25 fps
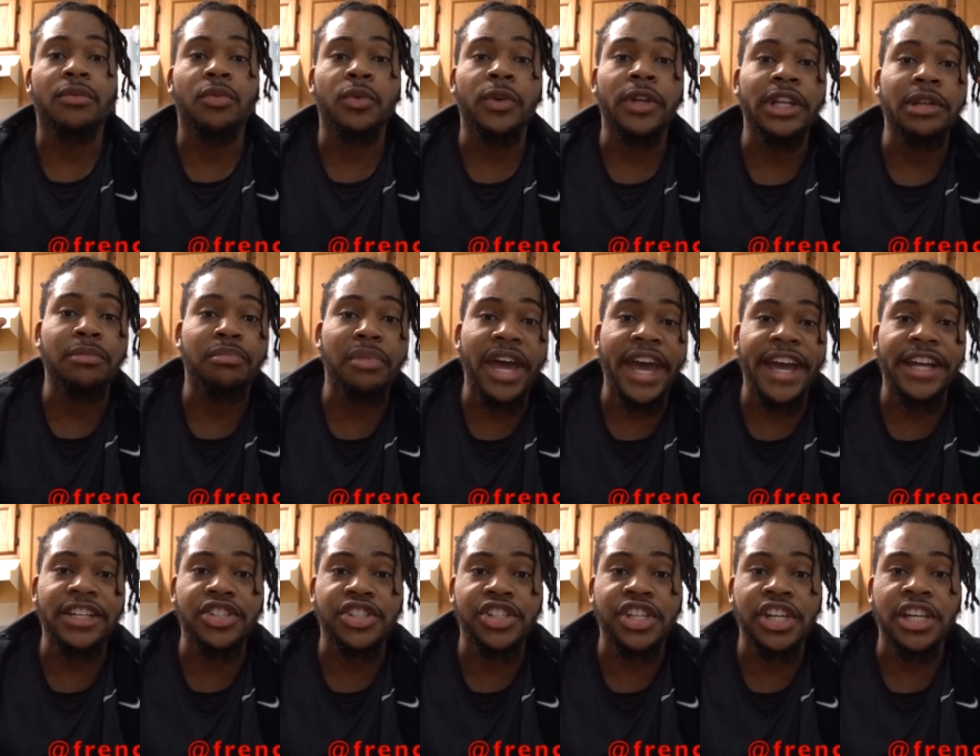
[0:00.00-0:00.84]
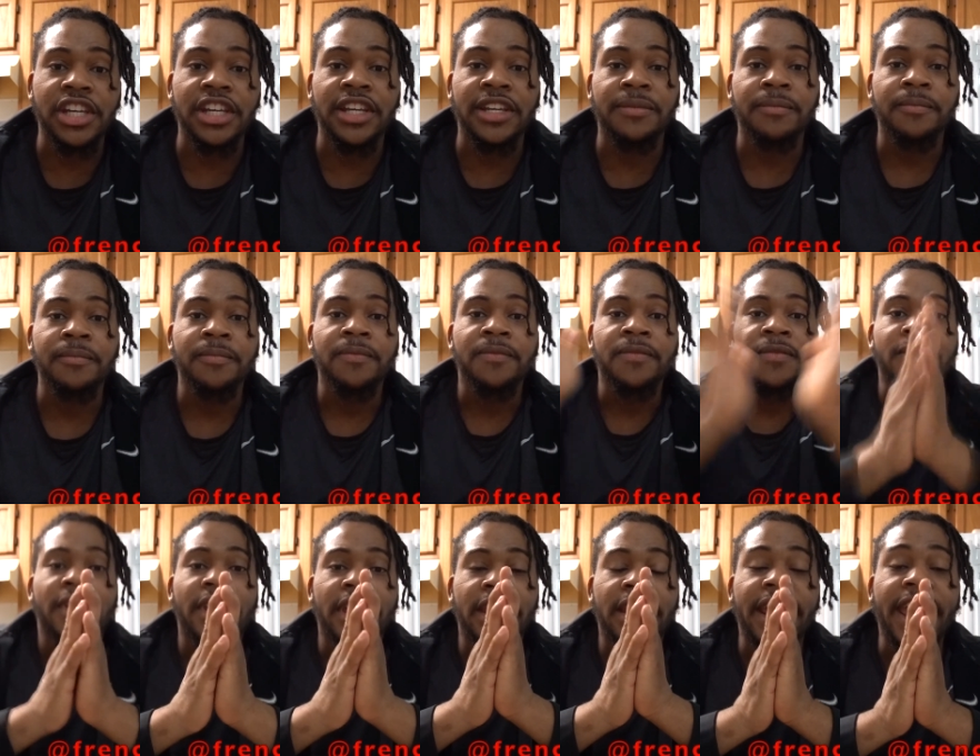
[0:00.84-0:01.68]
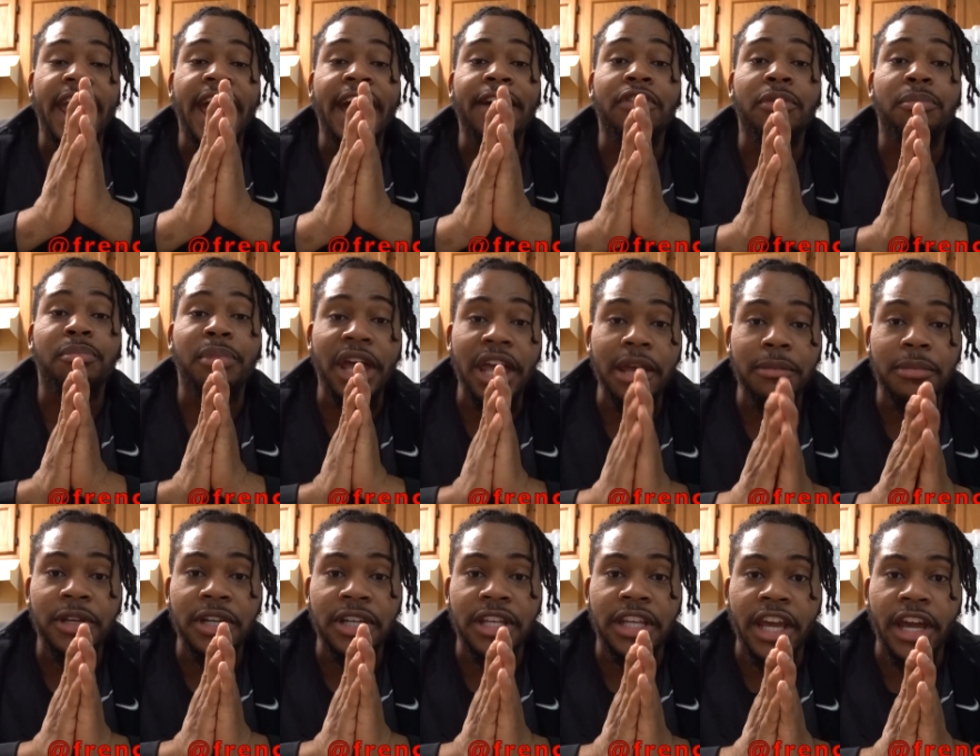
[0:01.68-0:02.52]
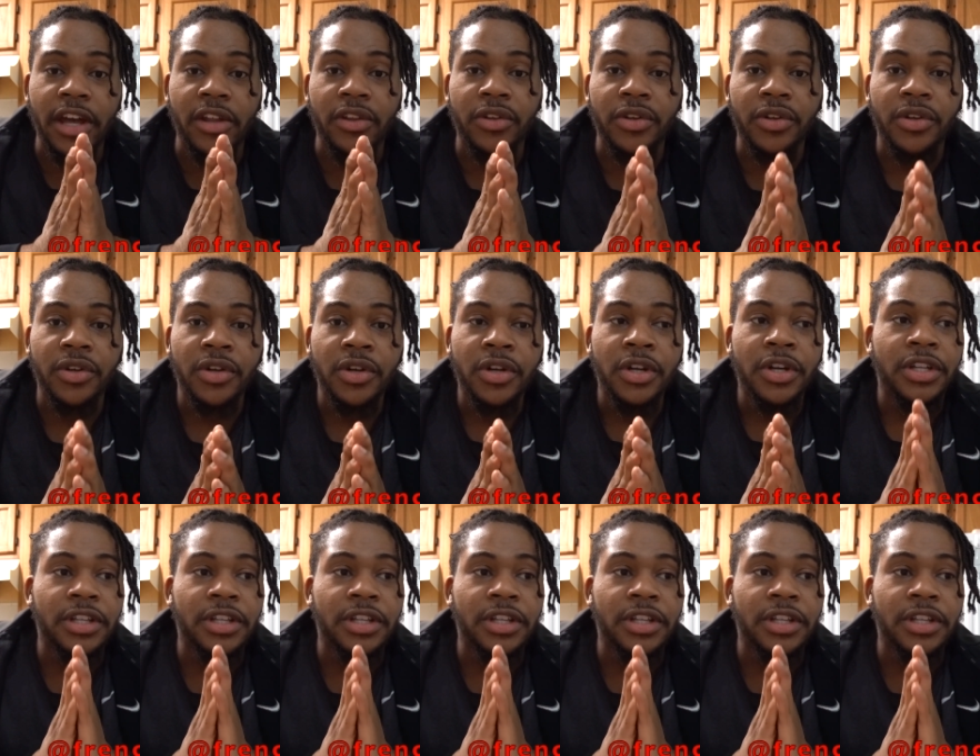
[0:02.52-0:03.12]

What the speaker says: really bad gene and they have a baby together,